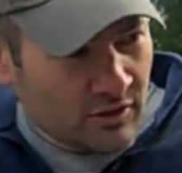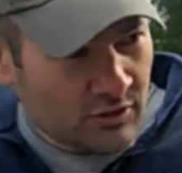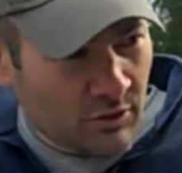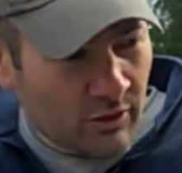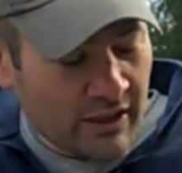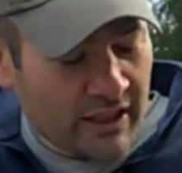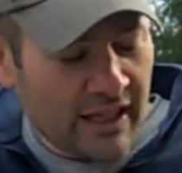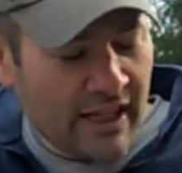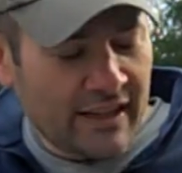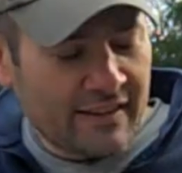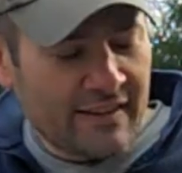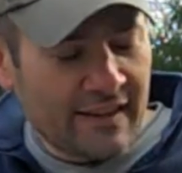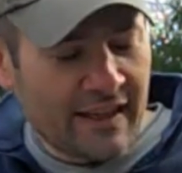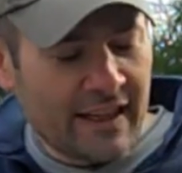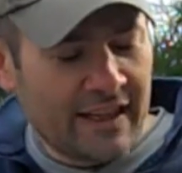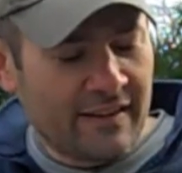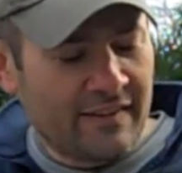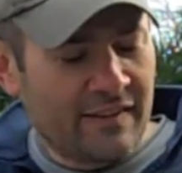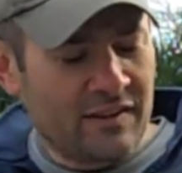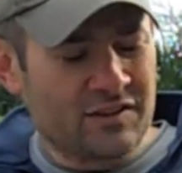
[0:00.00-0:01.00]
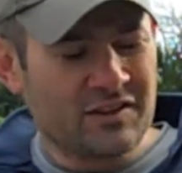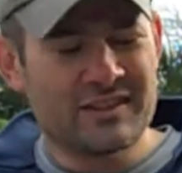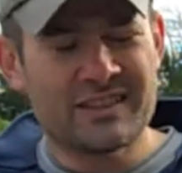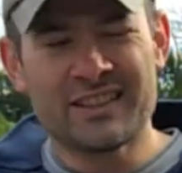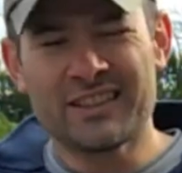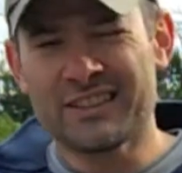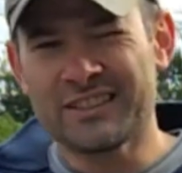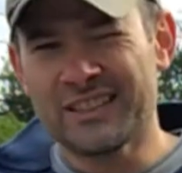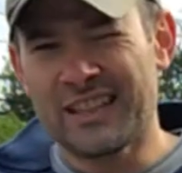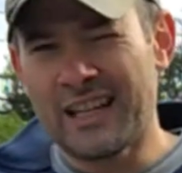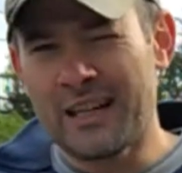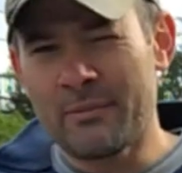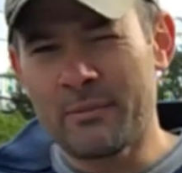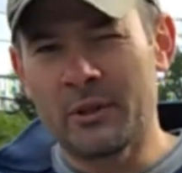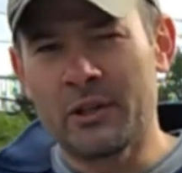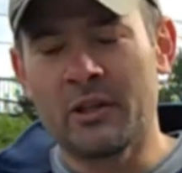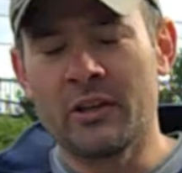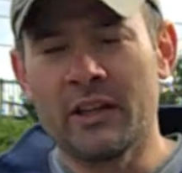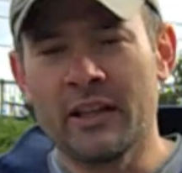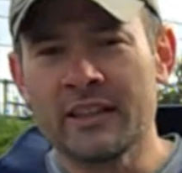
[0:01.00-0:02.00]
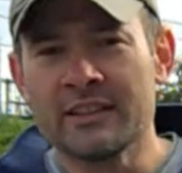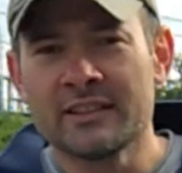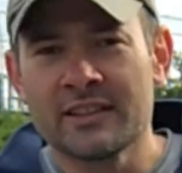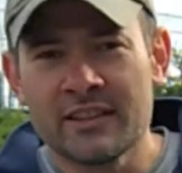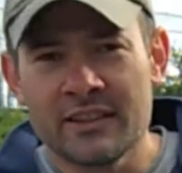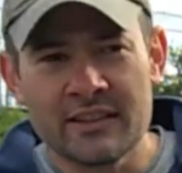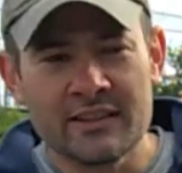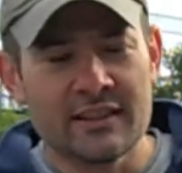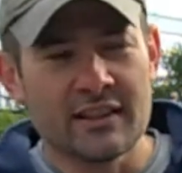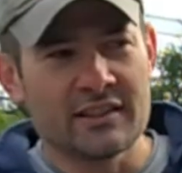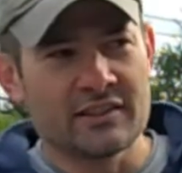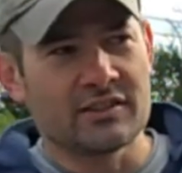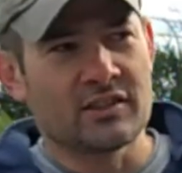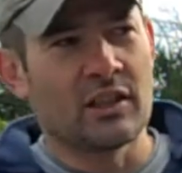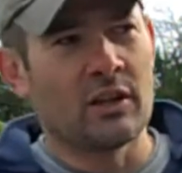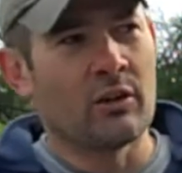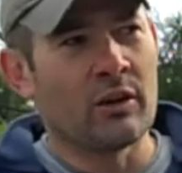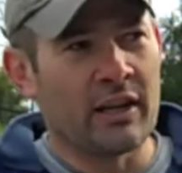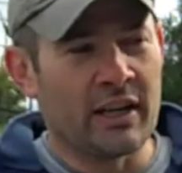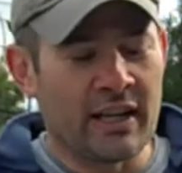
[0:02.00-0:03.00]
So I got that, and there's a tiltometer into the disto,